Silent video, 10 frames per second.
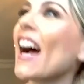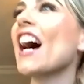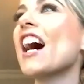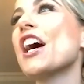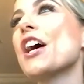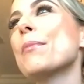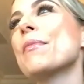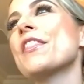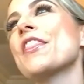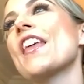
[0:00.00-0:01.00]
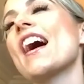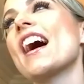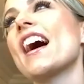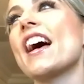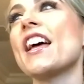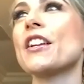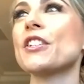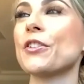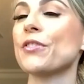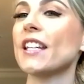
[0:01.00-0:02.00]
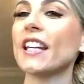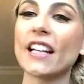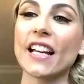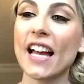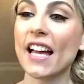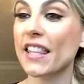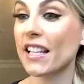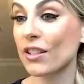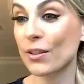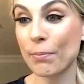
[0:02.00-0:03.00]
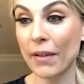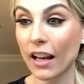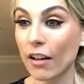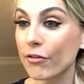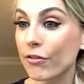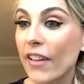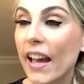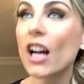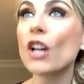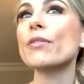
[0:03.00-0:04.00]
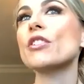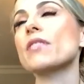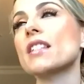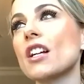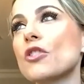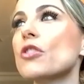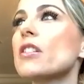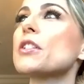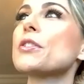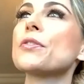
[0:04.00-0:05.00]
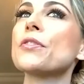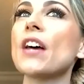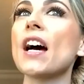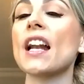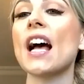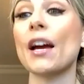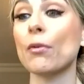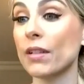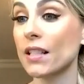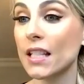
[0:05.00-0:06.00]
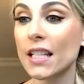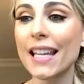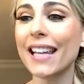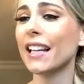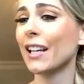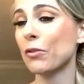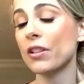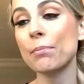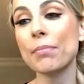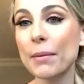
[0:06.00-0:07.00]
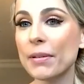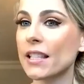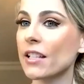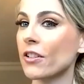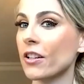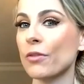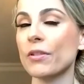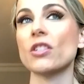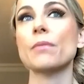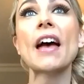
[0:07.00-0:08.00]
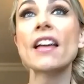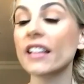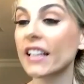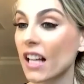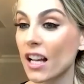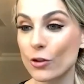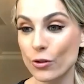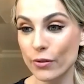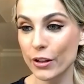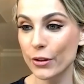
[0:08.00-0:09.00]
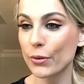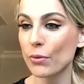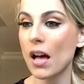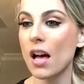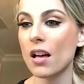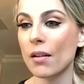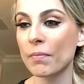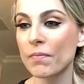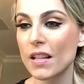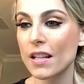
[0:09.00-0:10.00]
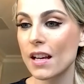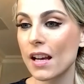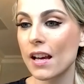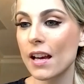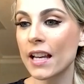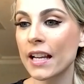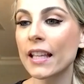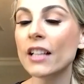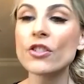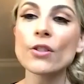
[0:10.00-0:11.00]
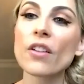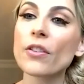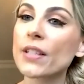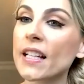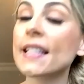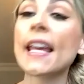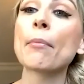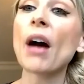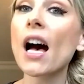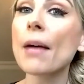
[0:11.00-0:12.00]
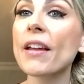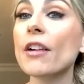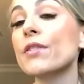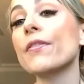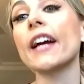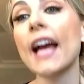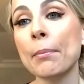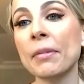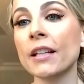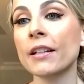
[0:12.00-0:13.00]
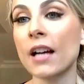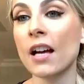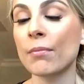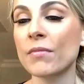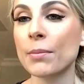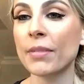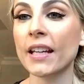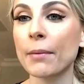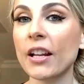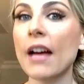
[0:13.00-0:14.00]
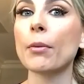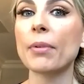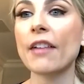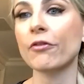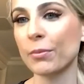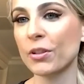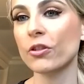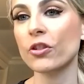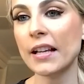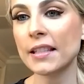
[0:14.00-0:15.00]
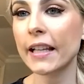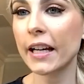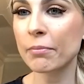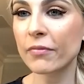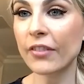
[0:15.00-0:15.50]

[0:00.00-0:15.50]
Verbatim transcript: Um, that, you know, Tiki and I had this big affair, which was not true. That I was the nanny or the babysitter, which is patently not true. Um, and I think just all those things came up, and I was very happy um, to be able to have a platform to address them,